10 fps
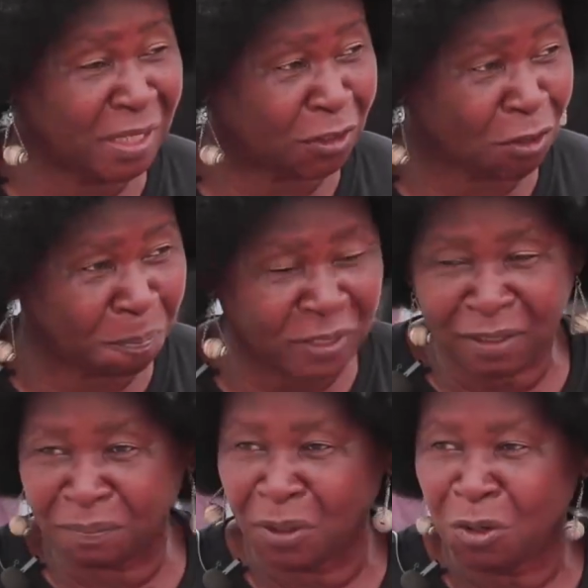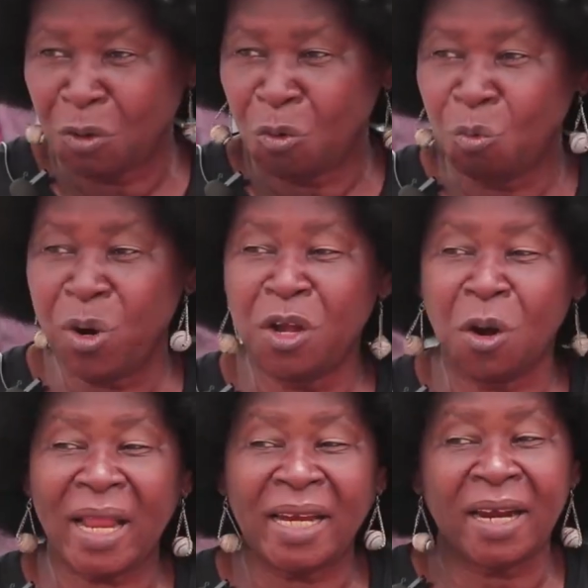disruptive. We
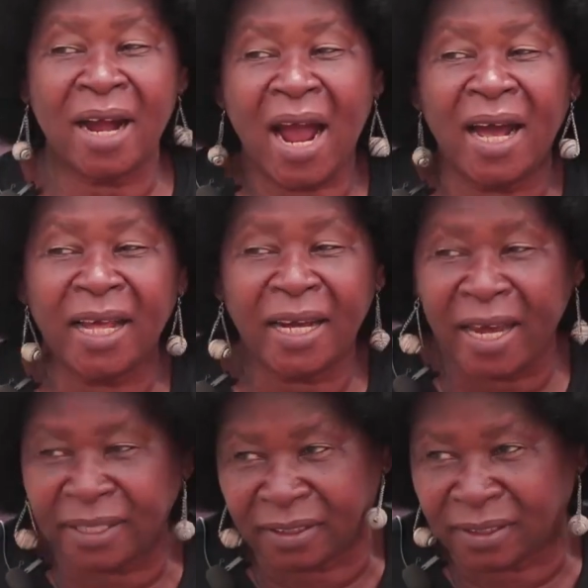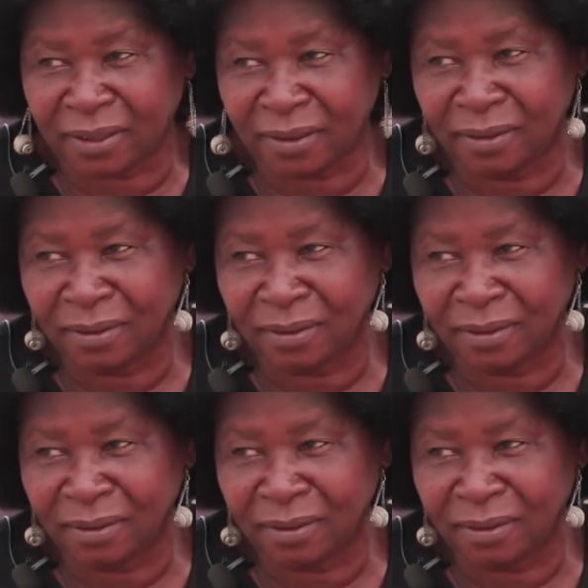know that there are other gates.